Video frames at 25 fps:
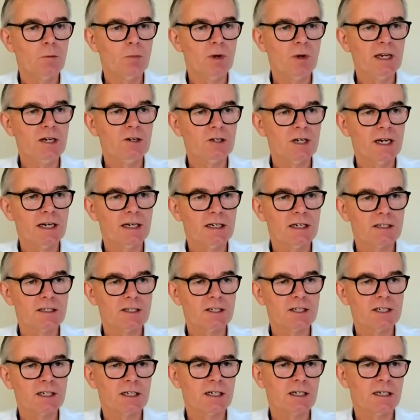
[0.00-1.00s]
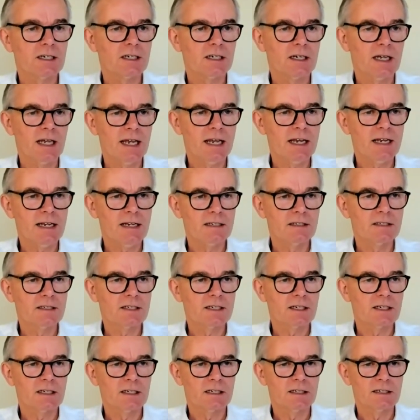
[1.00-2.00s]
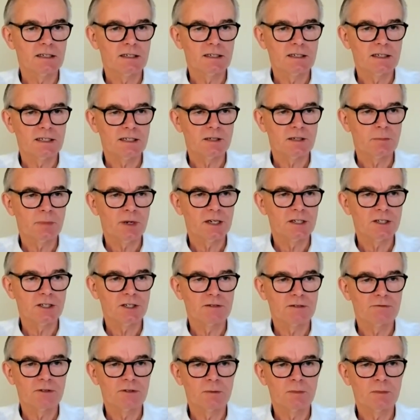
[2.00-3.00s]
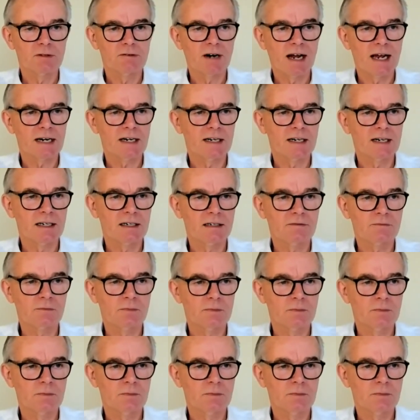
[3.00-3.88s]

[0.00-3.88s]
And we're looking at heat dissipation from a rack now,